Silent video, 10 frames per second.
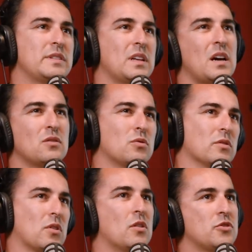Pre-start
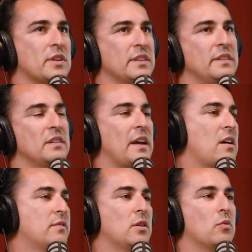or a contract addenda,
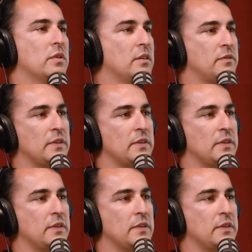however they want to